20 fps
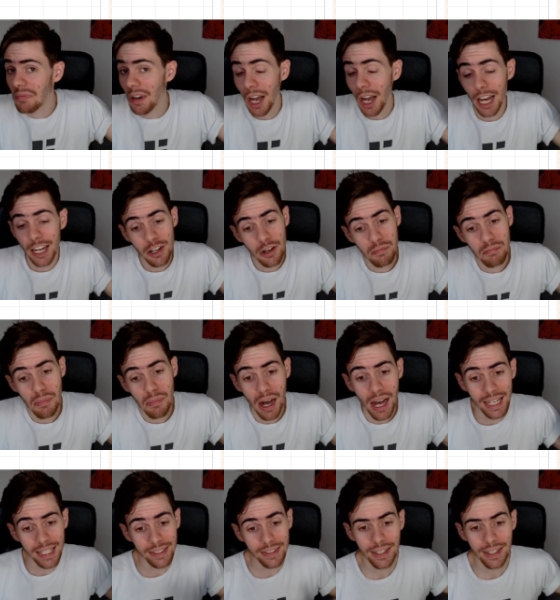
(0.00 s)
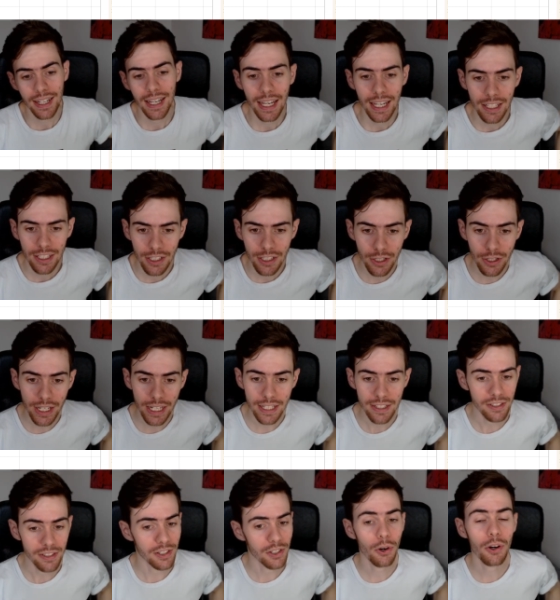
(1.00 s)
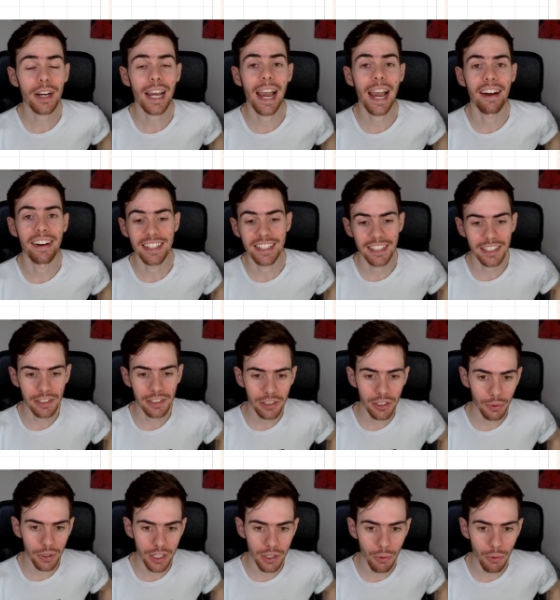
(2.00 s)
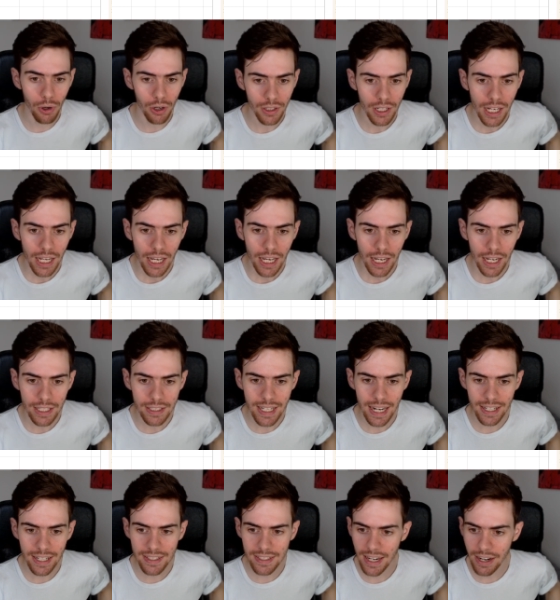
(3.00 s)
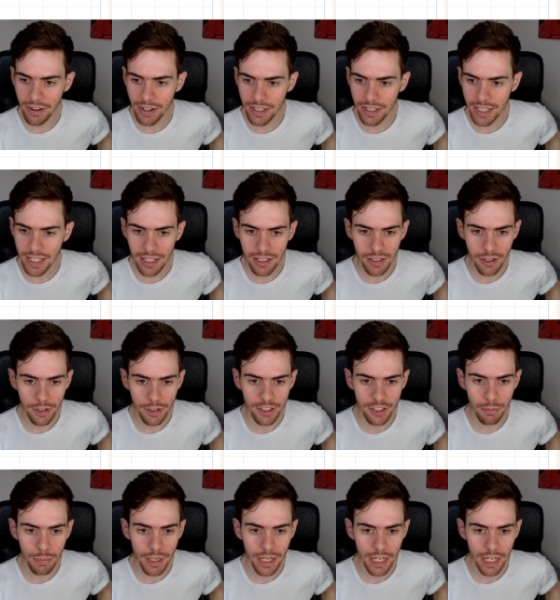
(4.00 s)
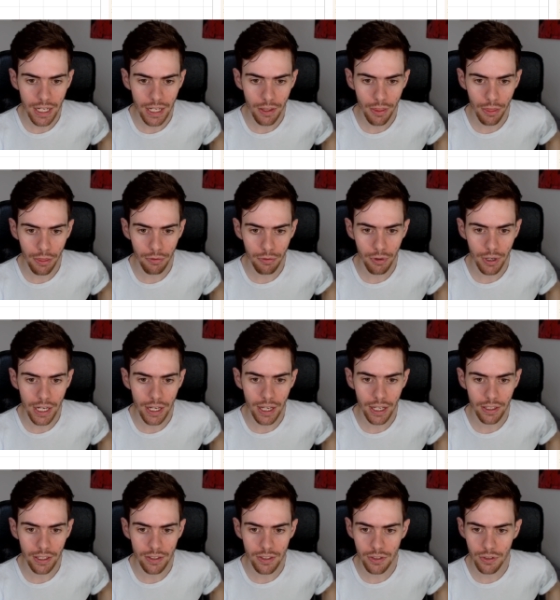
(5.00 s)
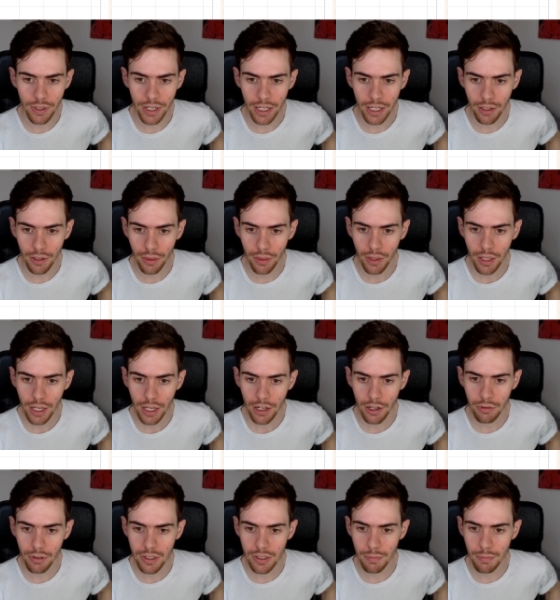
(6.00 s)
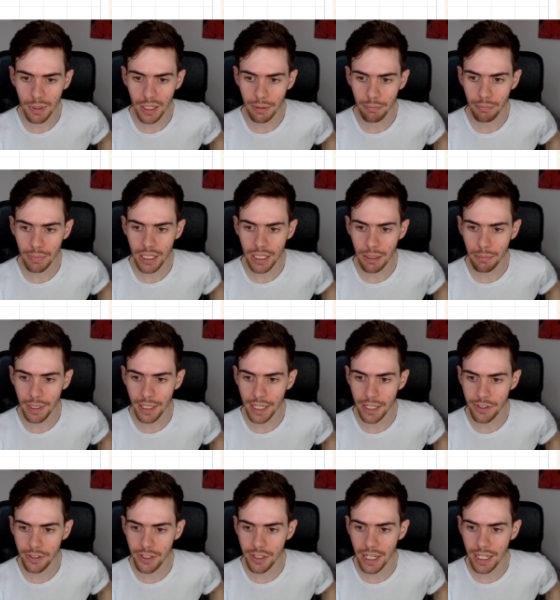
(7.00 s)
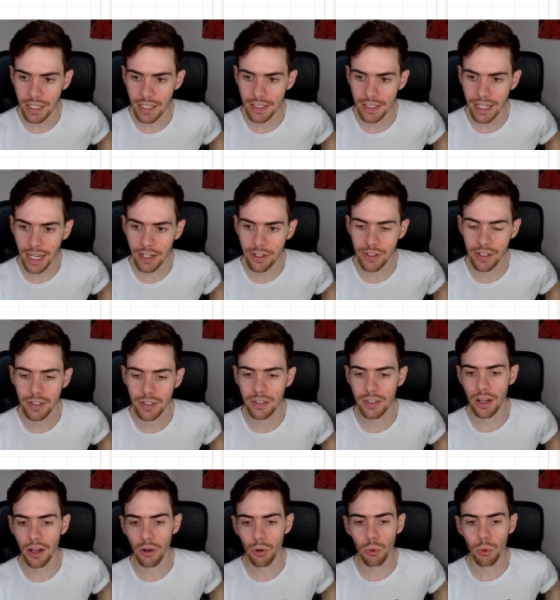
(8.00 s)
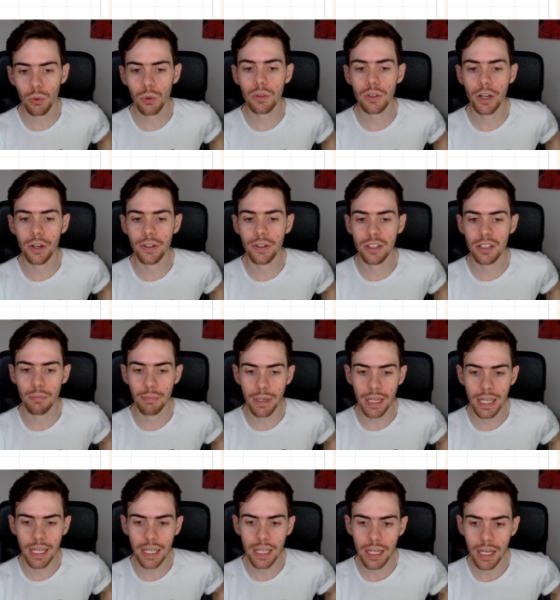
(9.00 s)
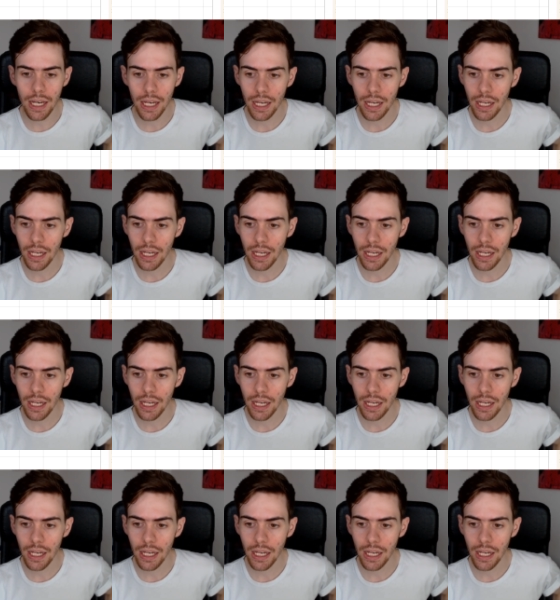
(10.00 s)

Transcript: I don't mind. You, it's your character. You do what you want. Uh, dexterity is going to be three, and strength, charisma, manipulation, and intelligence are all going to be